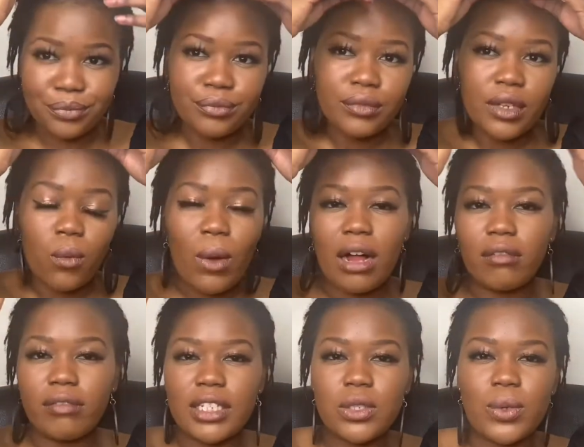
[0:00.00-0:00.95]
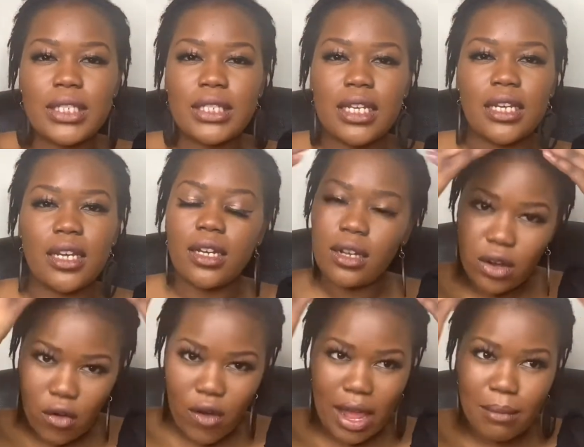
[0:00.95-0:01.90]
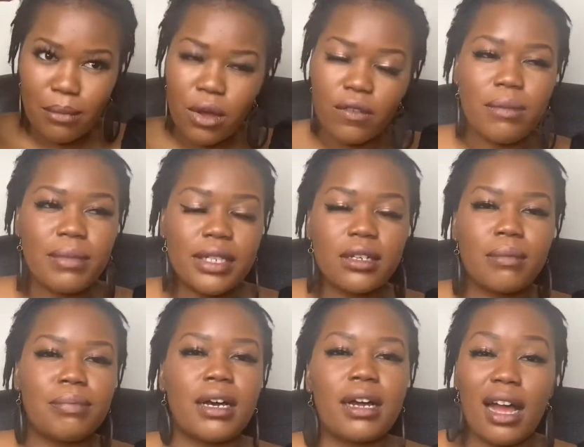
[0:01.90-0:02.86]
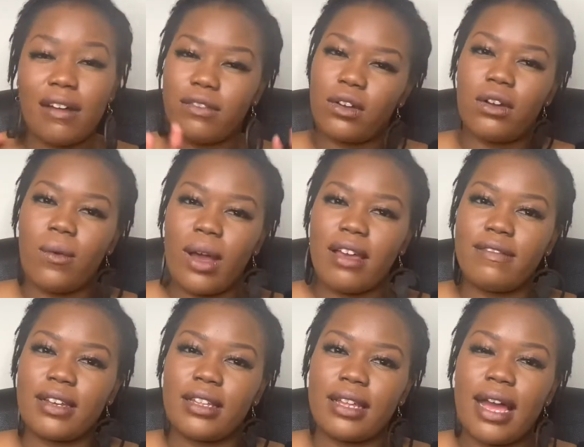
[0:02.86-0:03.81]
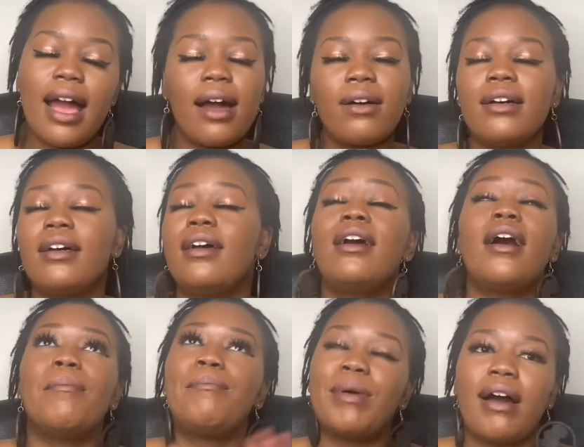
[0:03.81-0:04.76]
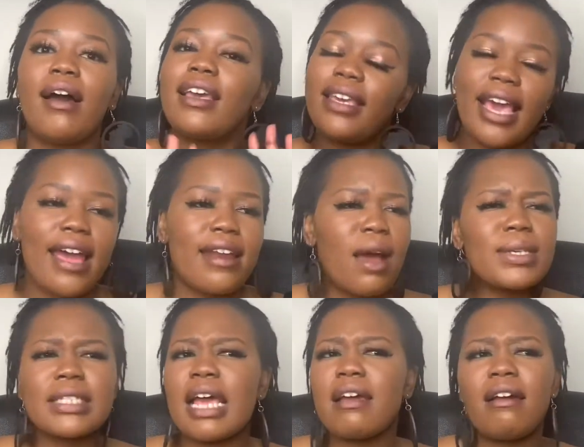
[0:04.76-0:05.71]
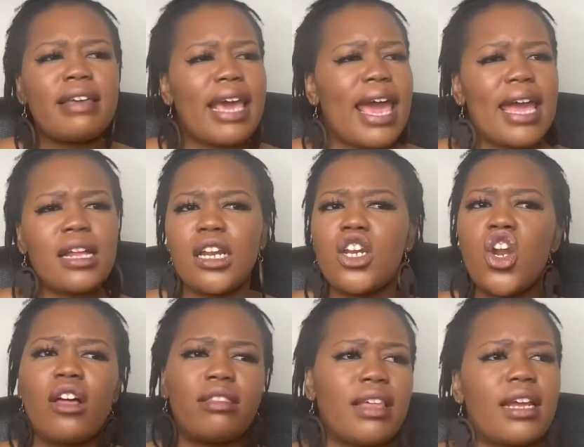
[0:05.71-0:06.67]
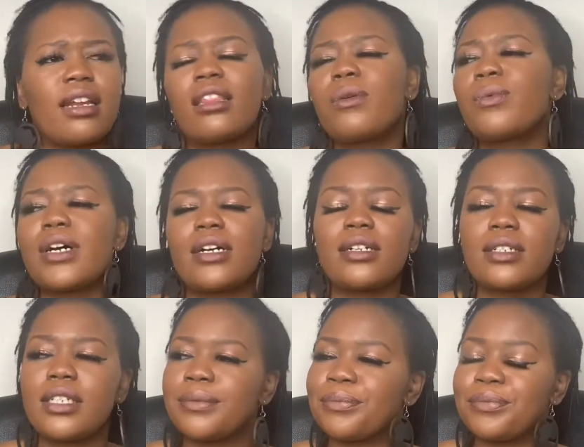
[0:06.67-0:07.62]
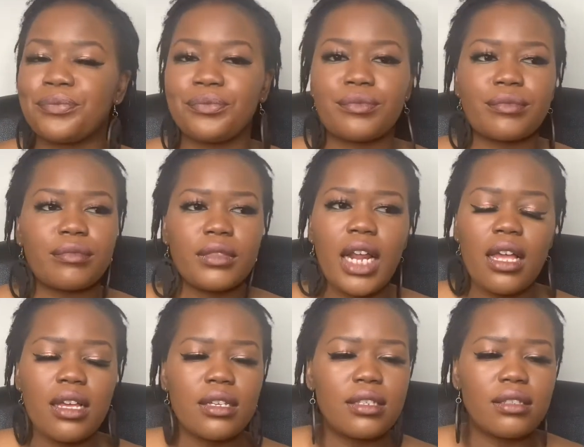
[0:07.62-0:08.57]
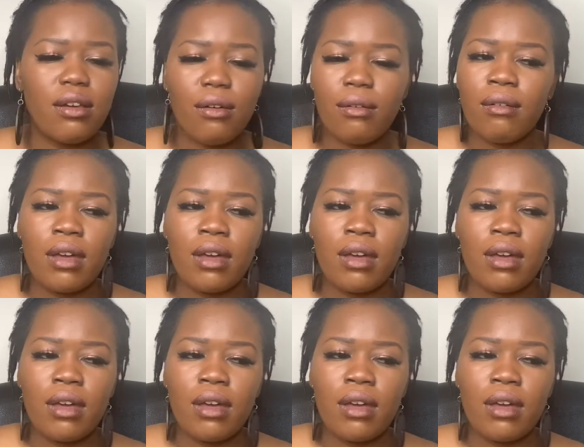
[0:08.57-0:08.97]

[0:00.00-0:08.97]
while retwisting, create more of a middle, but I've not quite figured that out. But again, I was like, okay, not the end of the world. So